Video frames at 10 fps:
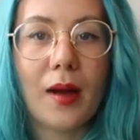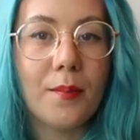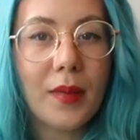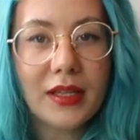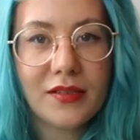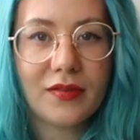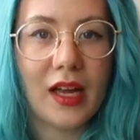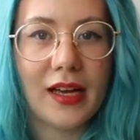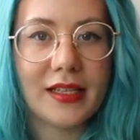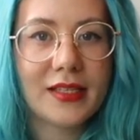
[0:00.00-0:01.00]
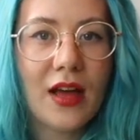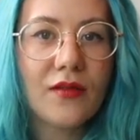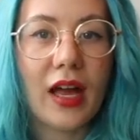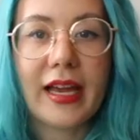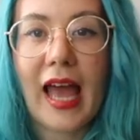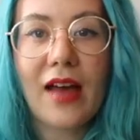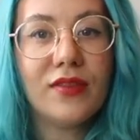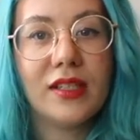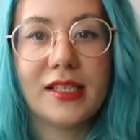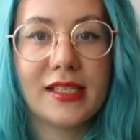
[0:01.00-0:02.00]
and butterflies flying
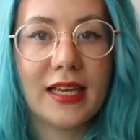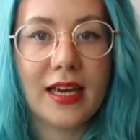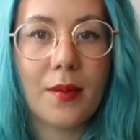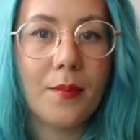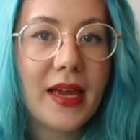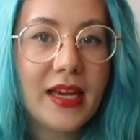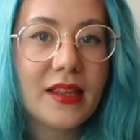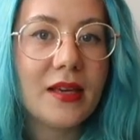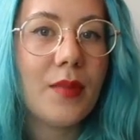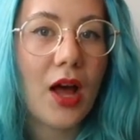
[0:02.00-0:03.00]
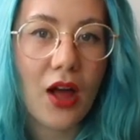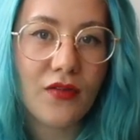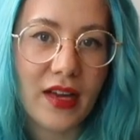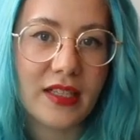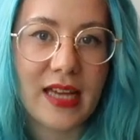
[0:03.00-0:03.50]
effortlessly make it the perfect